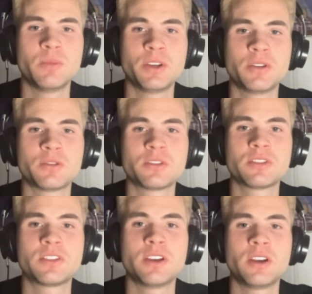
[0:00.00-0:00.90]

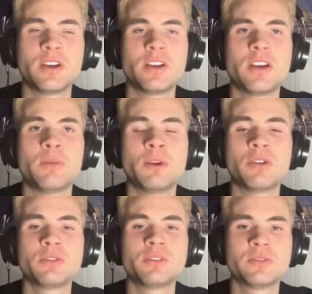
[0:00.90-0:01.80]
because the
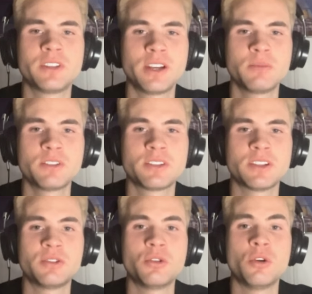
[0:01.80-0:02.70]
amount of times
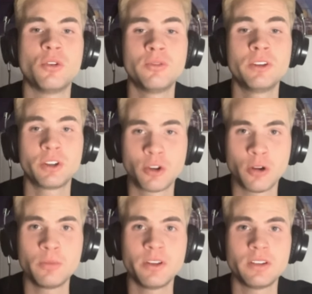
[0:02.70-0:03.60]
that you
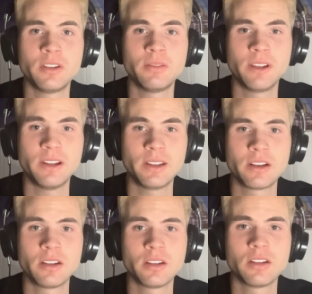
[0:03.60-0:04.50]
overcome the
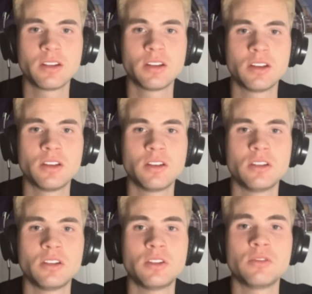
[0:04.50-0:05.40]
failure,
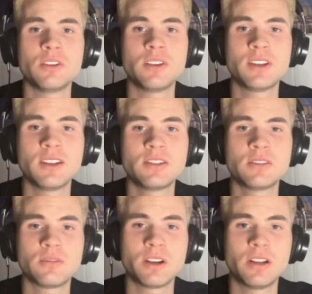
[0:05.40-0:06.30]
you
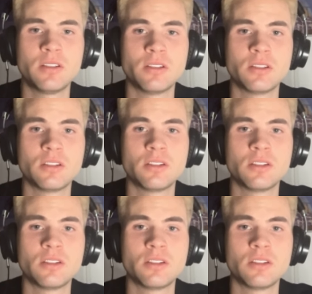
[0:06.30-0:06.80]
increase your value.